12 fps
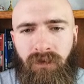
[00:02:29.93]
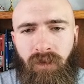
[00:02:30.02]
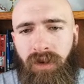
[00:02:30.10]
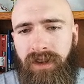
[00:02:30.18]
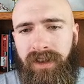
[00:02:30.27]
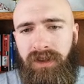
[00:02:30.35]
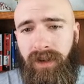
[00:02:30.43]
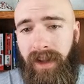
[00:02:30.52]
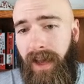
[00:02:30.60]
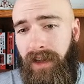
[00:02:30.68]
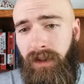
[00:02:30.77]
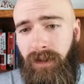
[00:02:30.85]
Will they do it
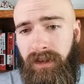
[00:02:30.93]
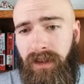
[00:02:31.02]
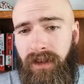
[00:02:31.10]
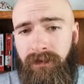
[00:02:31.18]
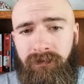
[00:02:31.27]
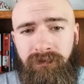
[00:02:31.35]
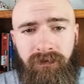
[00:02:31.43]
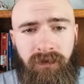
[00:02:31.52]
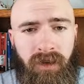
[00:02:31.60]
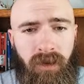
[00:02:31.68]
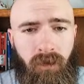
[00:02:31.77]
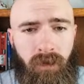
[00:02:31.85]
accurately?
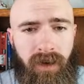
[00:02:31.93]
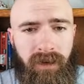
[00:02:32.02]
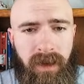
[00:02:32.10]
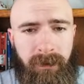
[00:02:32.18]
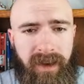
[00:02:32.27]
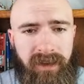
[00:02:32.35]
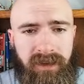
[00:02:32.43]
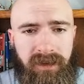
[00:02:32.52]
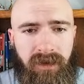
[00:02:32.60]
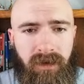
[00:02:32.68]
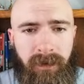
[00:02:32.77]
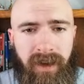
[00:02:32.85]
Will they mess
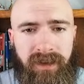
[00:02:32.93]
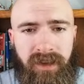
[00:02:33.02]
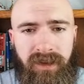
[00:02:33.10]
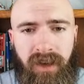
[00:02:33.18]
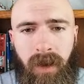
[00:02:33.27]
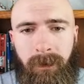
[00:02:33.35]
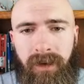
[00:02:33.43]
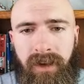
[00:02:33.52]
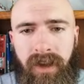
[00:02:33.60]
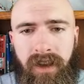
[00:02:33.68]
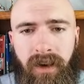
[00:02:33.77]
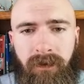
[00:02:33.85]
your message up
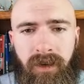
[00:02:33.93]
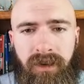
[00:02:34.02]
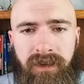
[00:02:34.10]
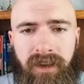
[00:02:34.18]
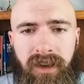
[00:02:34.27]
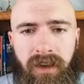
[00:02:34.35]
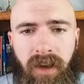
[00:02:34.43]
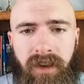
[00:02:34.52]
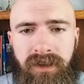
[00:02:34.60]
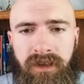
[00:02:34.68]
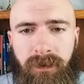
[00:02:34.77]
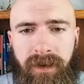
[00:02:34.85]
and inadvertently
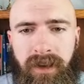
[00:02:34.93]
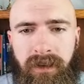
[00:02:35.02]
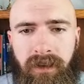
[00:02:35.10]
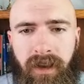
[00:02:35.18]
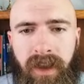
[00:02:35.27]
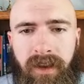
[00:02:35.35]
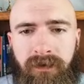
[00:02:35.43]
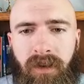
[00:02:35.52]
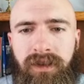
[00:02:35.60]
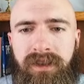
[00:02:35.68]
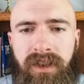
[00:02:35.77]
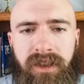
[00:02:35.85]
cause you to be a
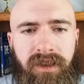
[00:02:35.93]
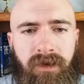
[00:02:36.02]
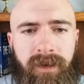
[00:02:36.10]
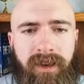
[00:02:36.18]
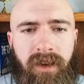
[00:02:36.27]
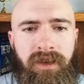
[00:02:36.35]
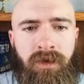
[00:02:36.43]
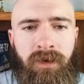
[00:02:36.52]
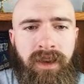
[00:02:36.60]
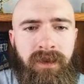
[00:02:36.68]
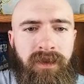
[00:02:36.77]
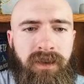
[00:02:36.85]
false teacher without
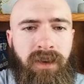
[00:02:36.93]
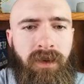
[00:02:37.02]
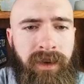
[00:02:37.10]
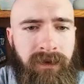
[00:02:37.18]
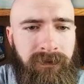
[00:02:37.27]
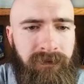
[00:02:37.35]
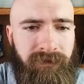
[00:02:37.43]
you even knowing?